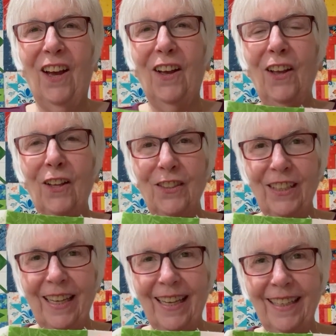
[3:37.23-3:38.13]
All
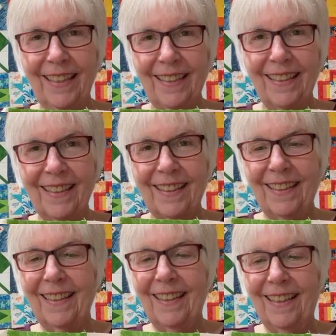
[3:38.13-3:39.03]
done
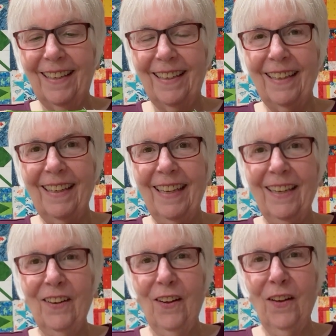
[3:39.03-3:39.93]

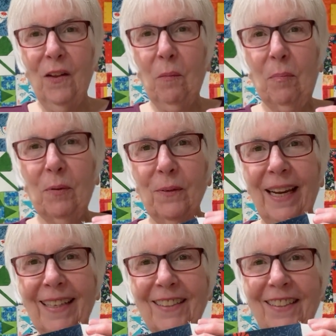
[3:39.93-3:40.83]
and all
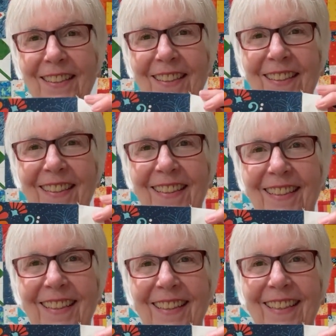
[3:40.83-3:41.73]
pressed
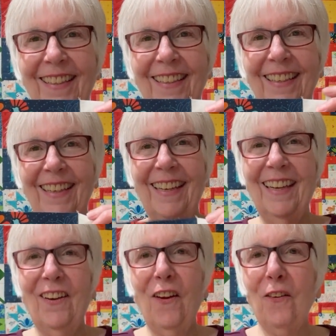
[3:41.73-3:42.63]

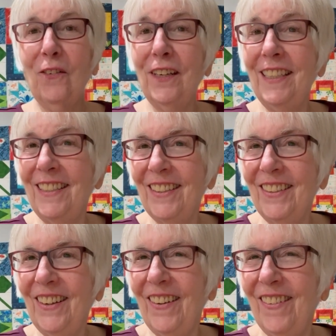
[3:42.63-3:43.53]
and all ready to
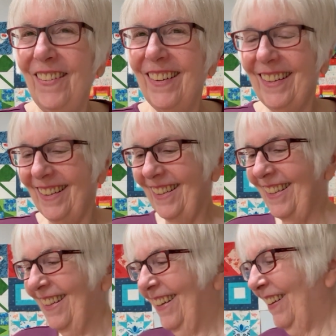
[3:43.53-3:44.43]
go
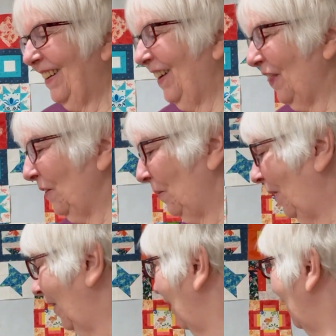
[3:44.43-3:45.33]
on the
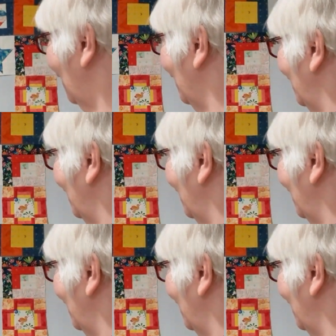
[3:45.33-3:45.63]
wall.